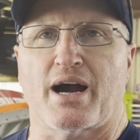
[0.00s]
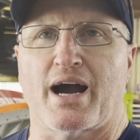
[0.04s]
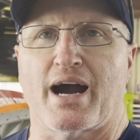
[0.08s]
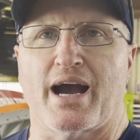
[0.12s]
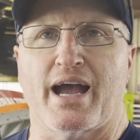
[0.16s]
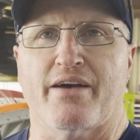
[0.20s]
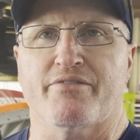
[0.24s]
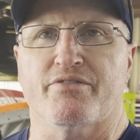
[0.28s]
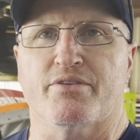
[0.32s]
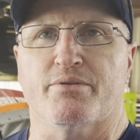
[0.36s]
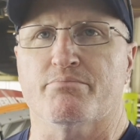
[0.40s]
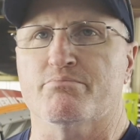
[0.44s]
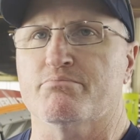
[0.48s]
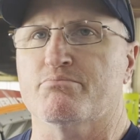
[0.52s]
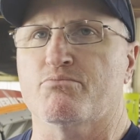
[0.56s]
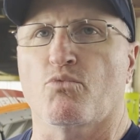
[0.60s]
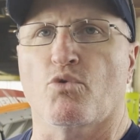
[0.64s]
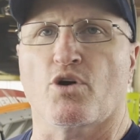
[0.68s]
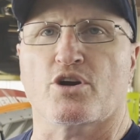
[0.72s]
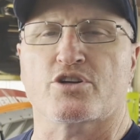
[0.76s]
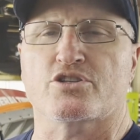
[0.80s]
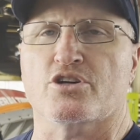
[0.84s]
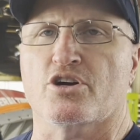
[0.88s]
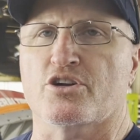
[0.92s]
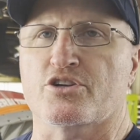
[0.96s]
haven't
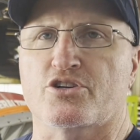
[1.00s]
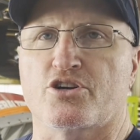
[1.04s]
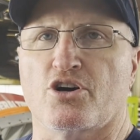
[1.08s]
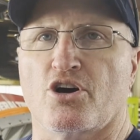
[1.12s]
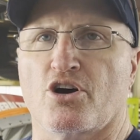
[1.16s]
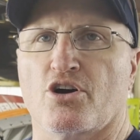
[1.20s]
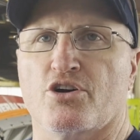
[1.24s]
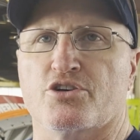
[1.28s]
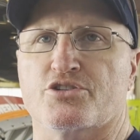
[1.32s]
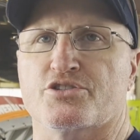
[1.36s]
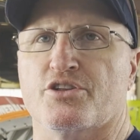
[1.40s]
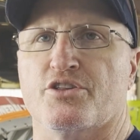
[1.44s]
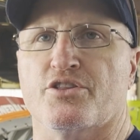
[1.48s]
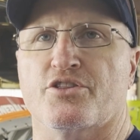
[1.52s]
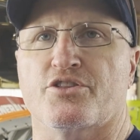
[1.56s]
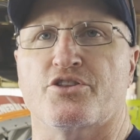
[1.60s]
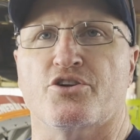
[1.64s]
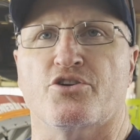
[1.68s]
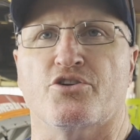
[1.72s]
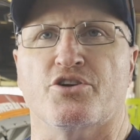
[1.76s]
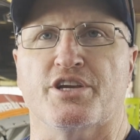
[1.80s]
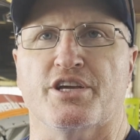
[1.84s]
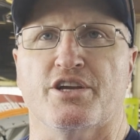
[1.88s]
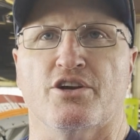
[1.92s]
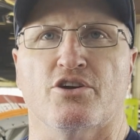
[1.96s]
worked on cars in
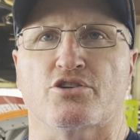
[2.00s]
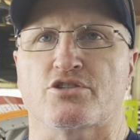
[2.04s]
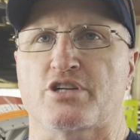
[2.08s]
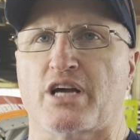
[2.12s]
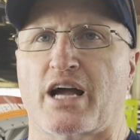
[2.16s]
30 years.